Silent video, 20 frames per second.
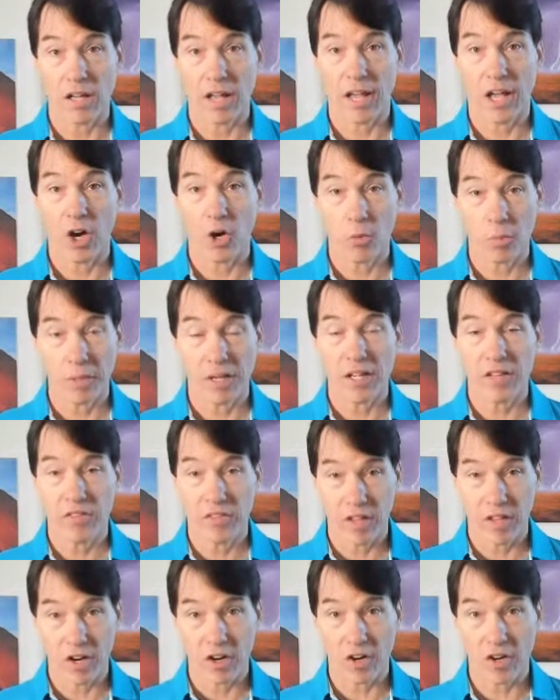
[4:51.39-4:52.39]
help in
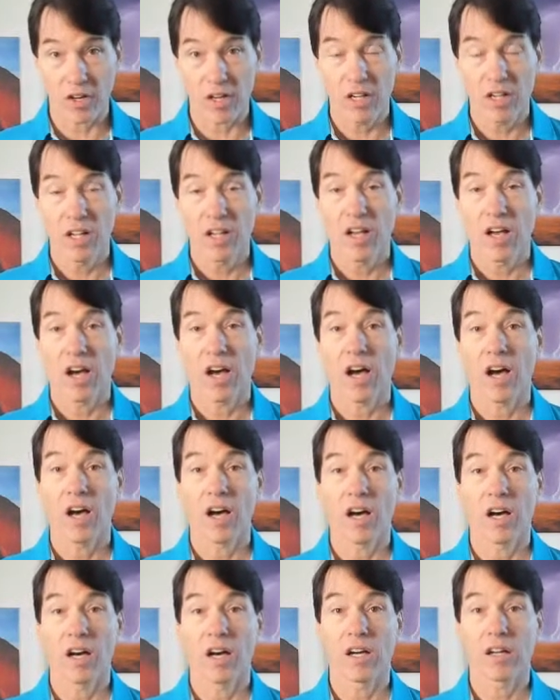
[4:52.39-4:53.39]
there.
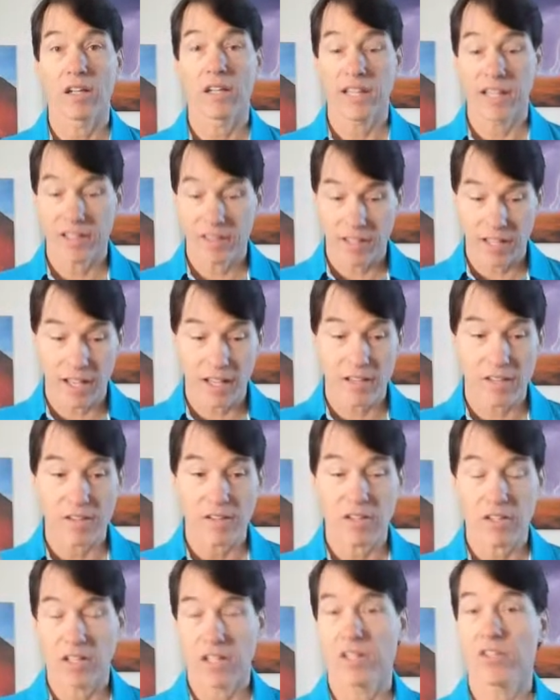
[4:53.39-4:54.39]

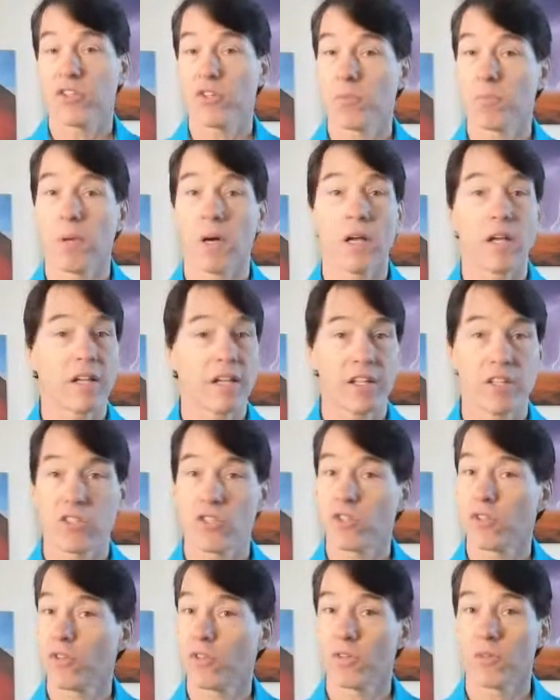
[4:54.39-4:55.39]
Get
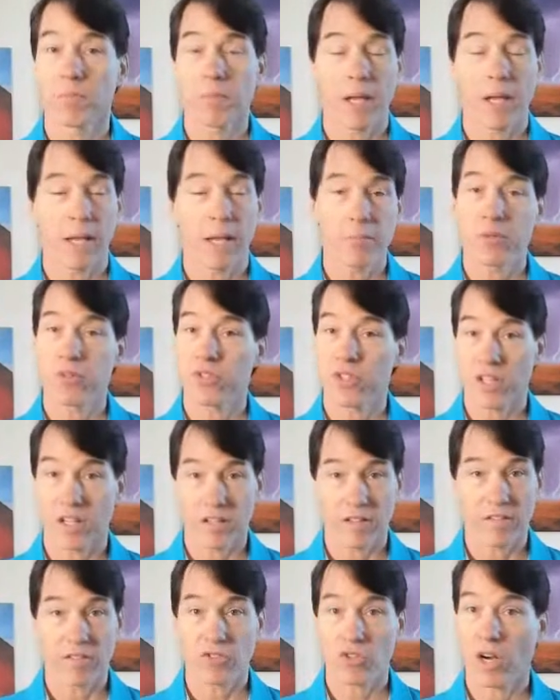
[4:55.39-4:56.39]
your papers
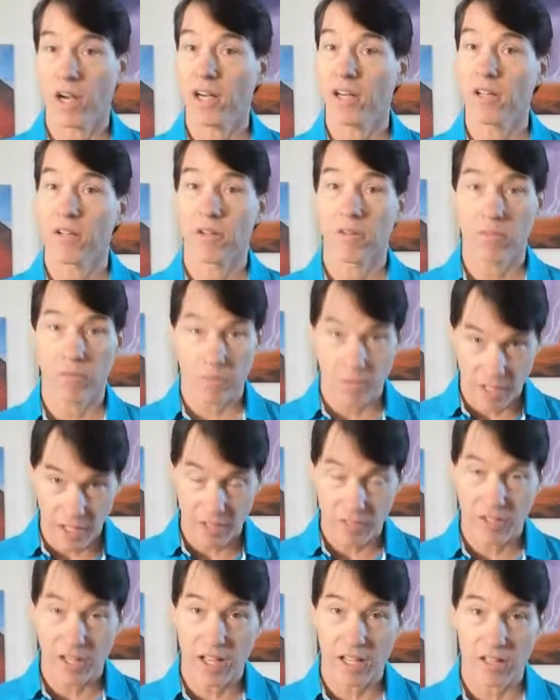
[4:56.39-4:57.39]
in. Try to
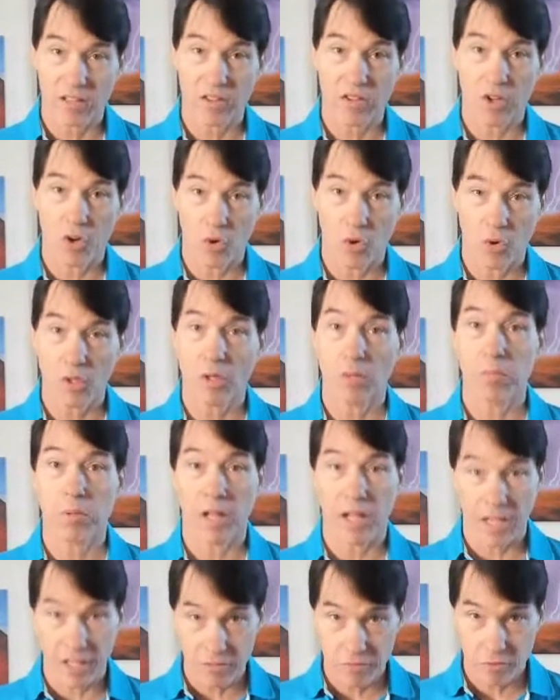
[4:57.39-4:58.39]
get that loan
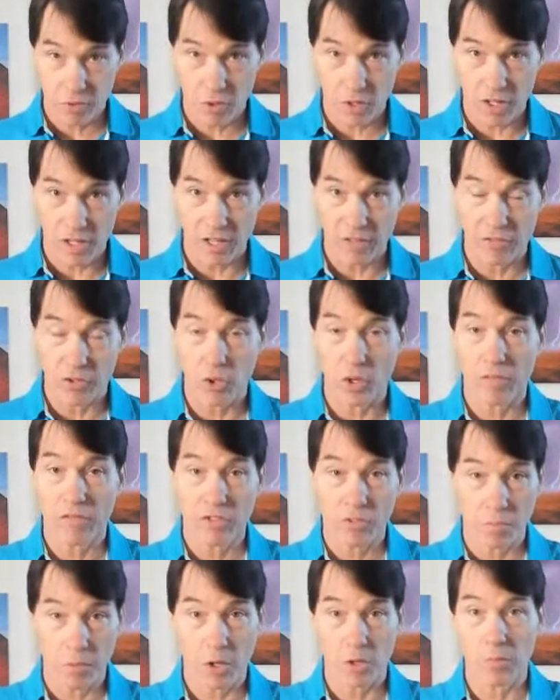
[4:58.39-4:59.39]
applied for. If you have a
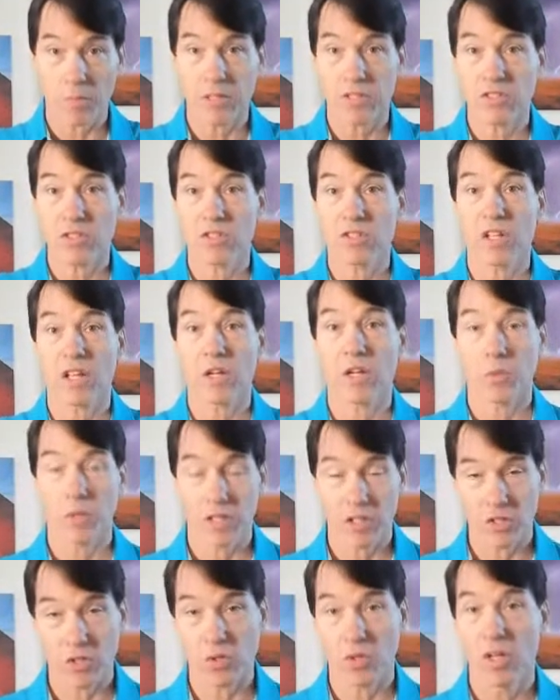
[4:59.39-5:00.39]
small business like
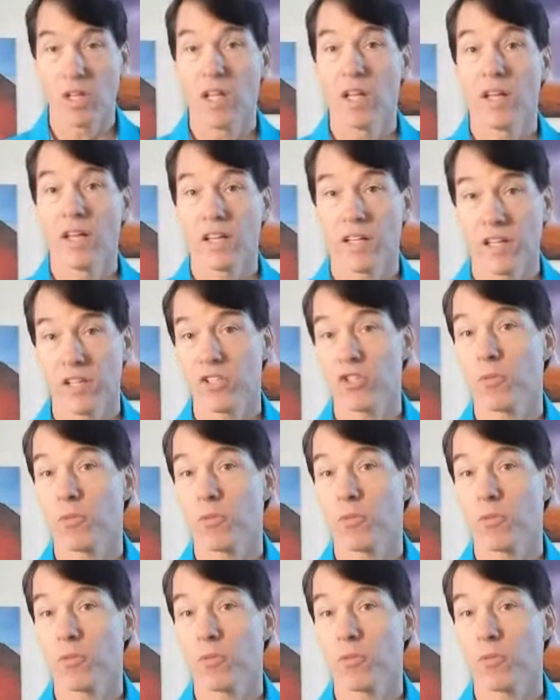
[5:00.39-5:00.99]
we do, get